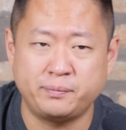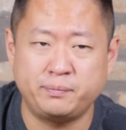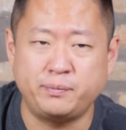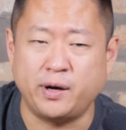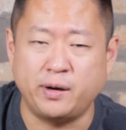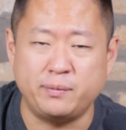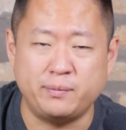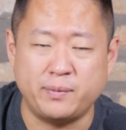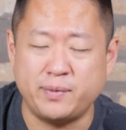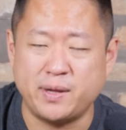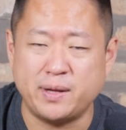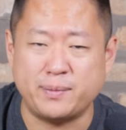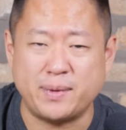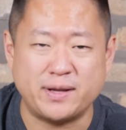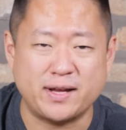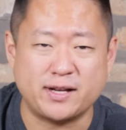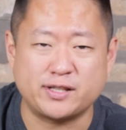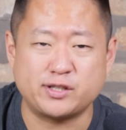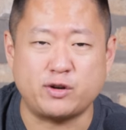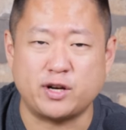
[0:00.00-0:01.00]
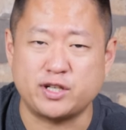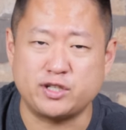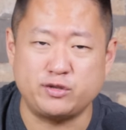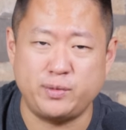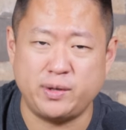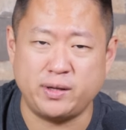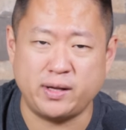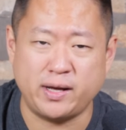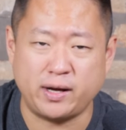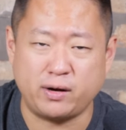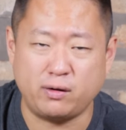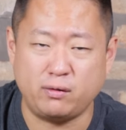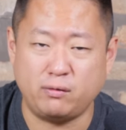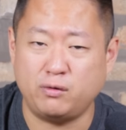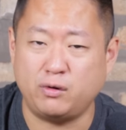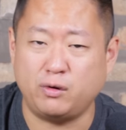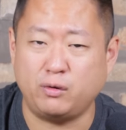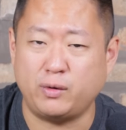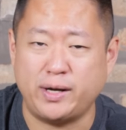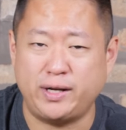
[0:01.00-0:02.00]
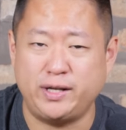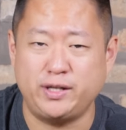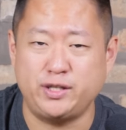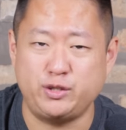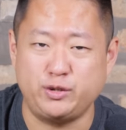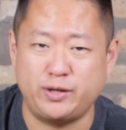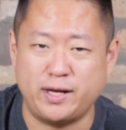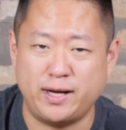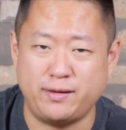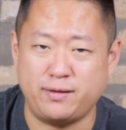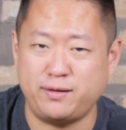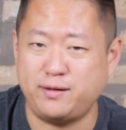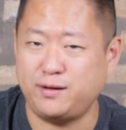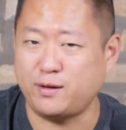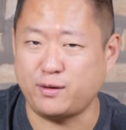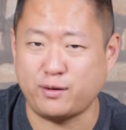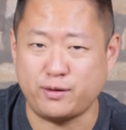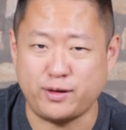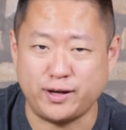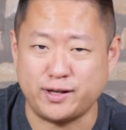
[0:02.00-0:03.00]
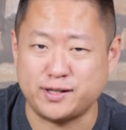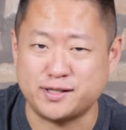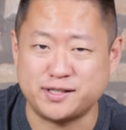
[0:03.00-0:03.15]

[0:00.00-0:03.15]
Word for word: But then my next question would be like, well, why didn't you get the other thing